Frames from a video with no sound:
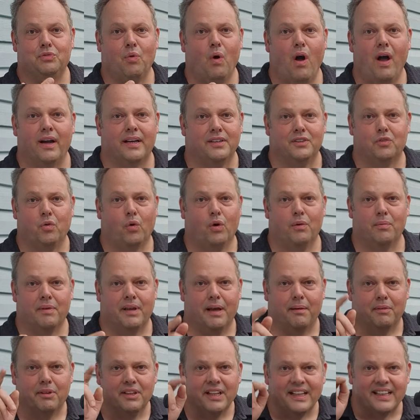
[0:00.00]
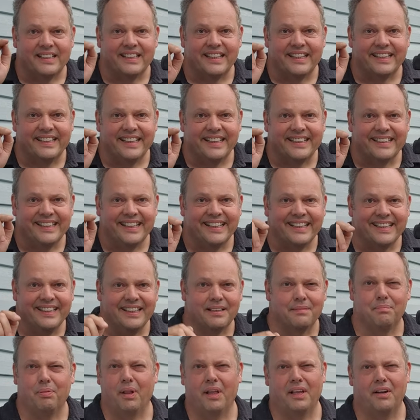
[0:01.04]
walking toward me, I'm click, click, click, click, click,
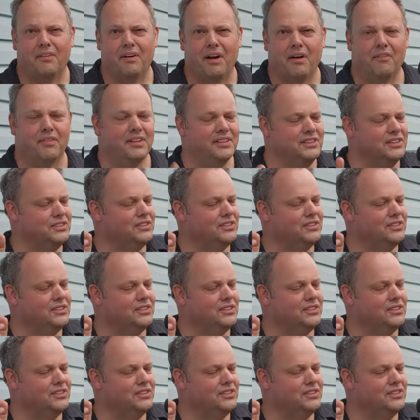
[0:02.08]
playing around with it.